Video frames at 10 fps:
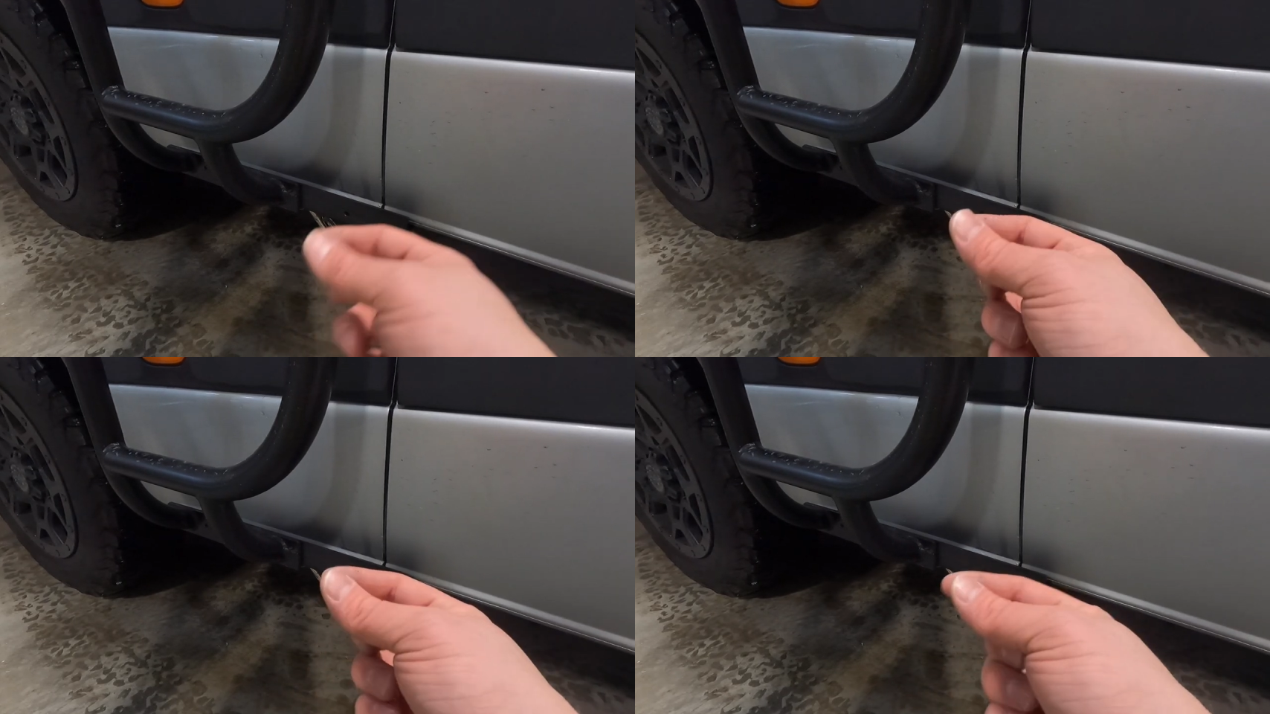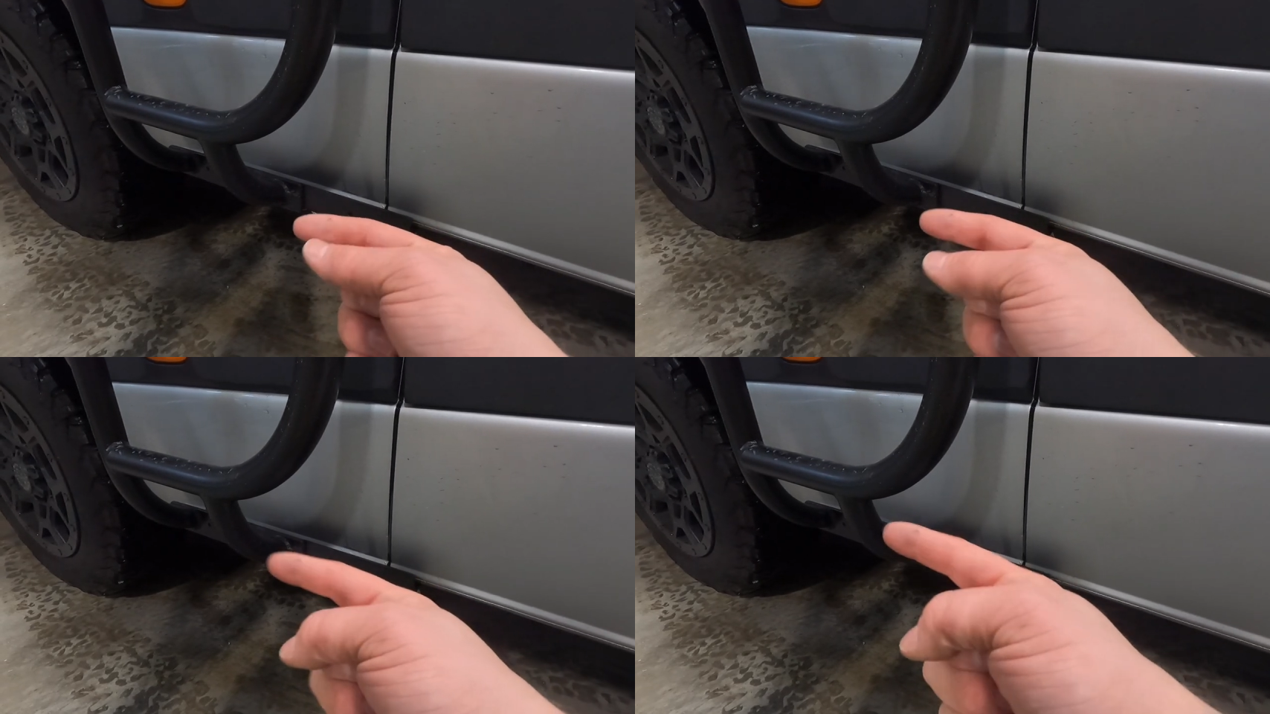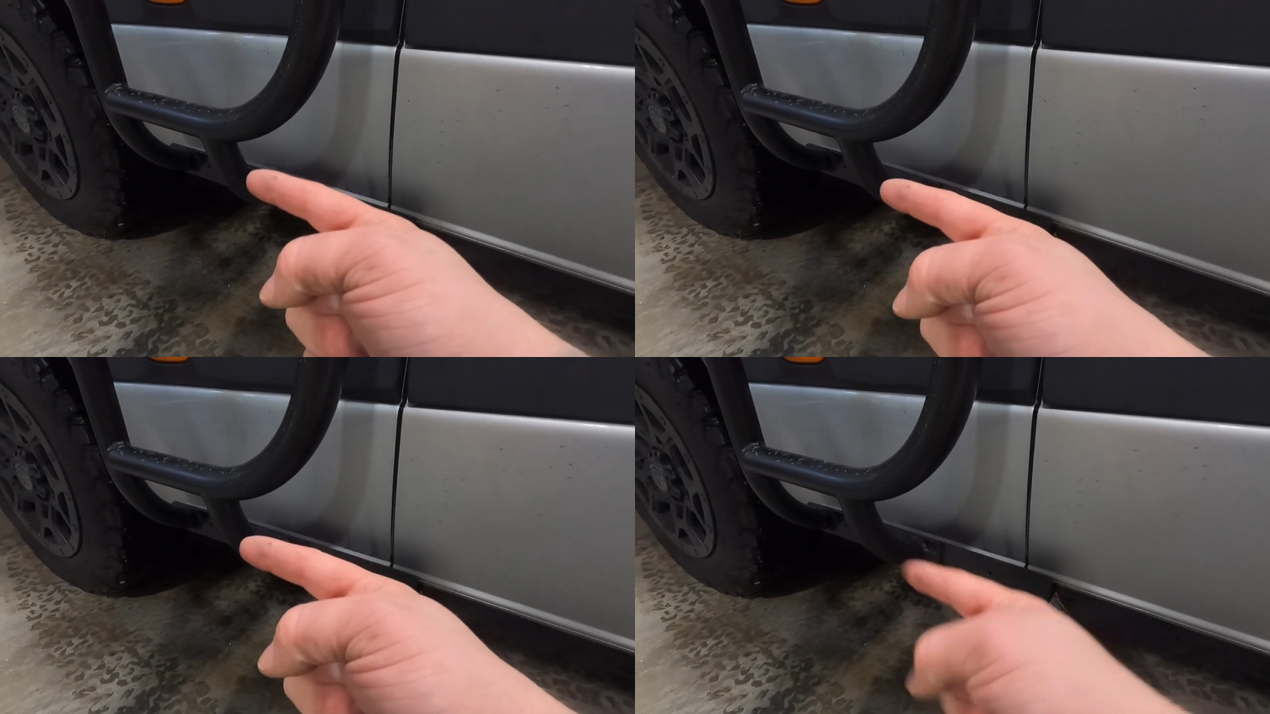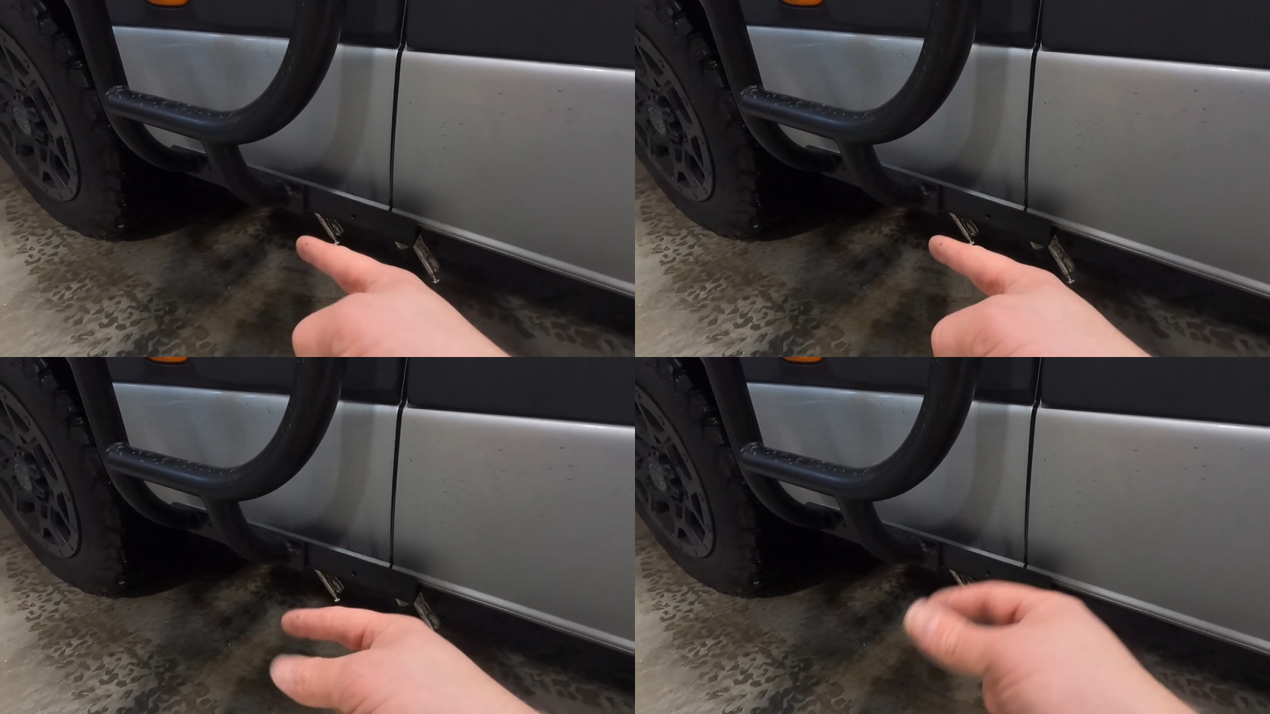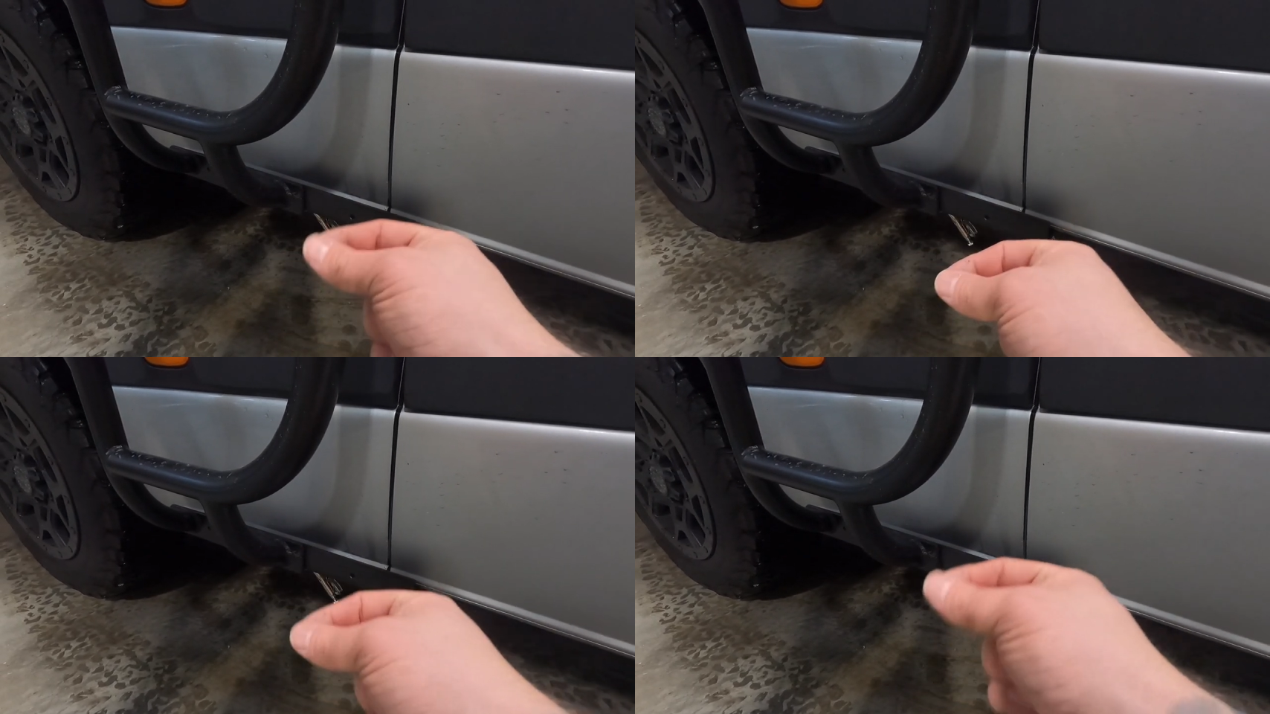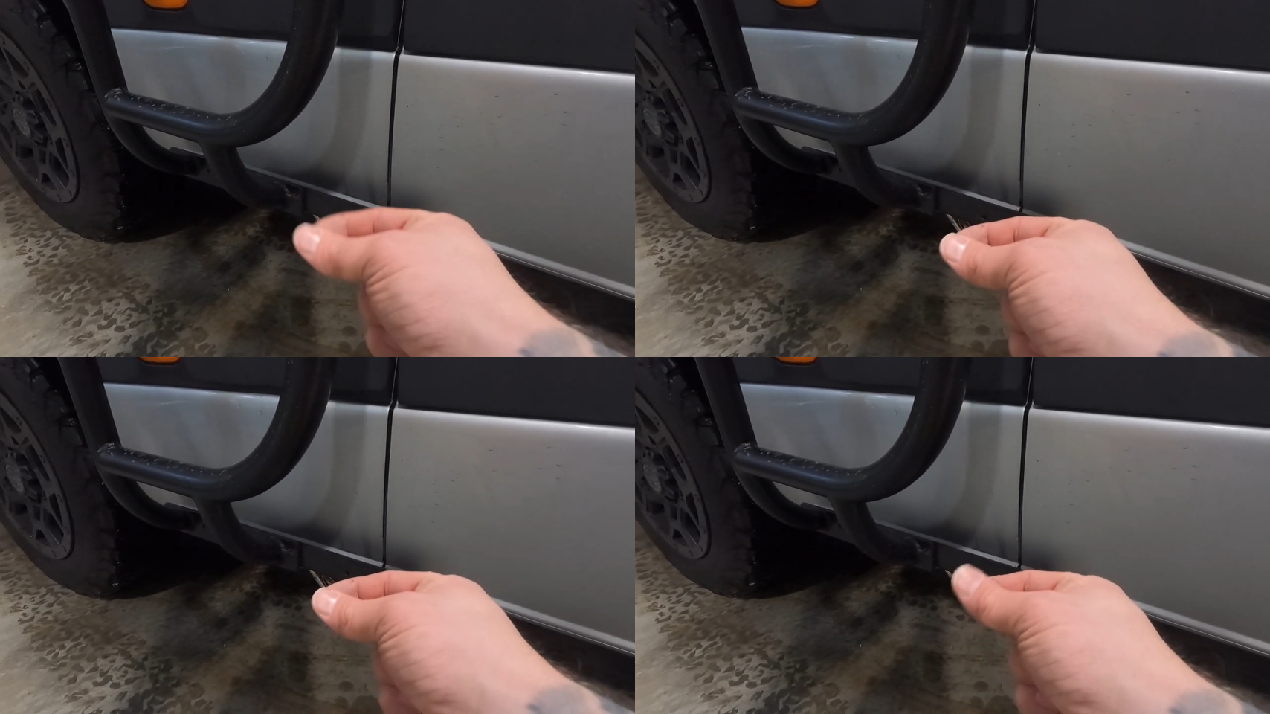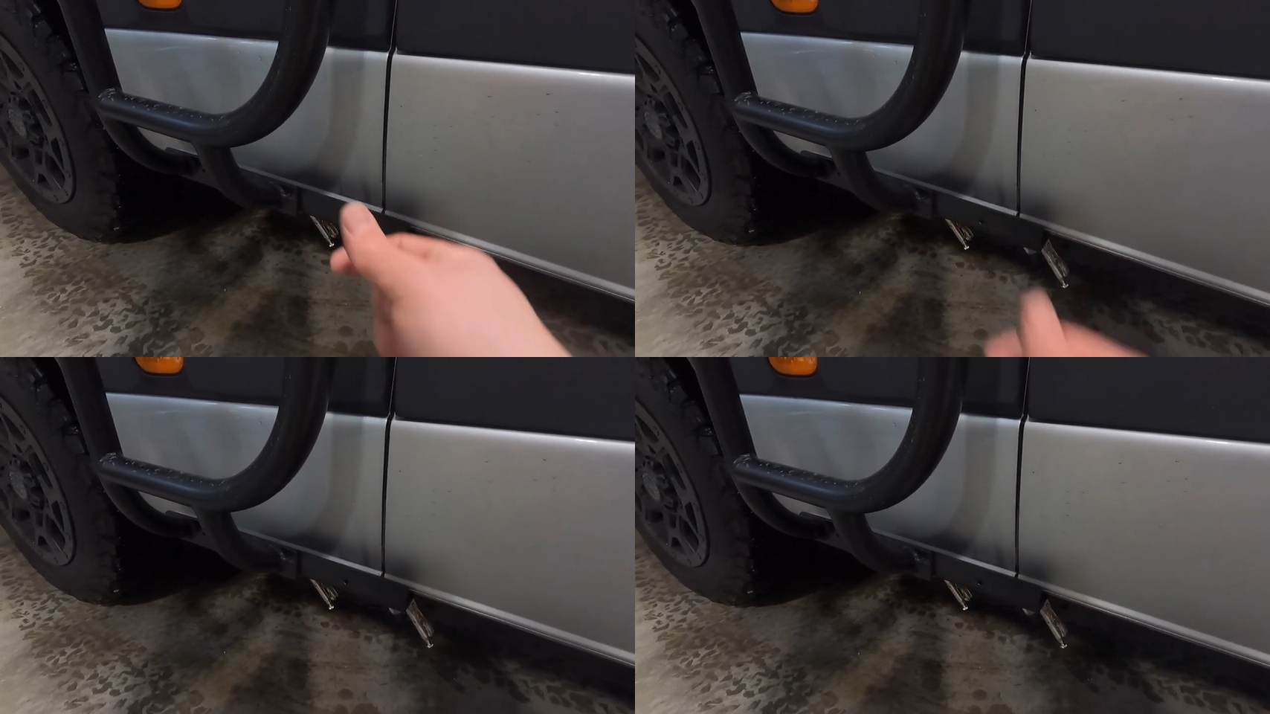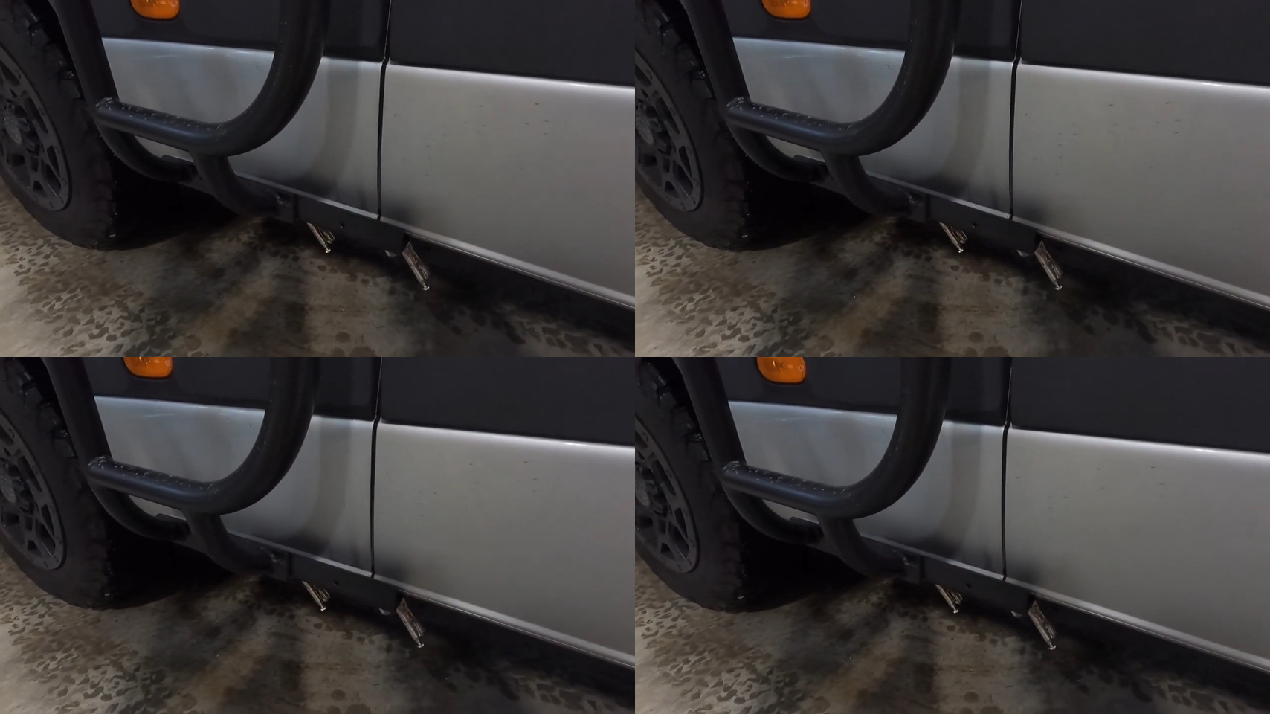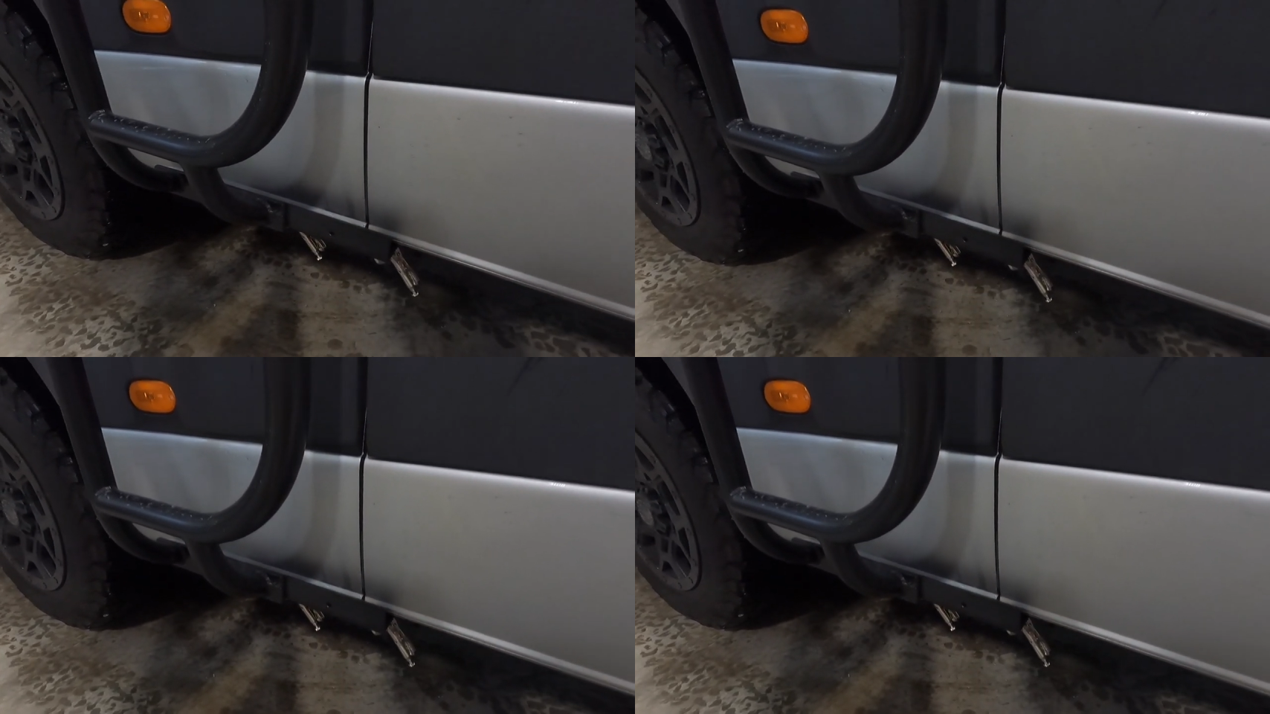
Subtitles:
[unreadable: no face in view]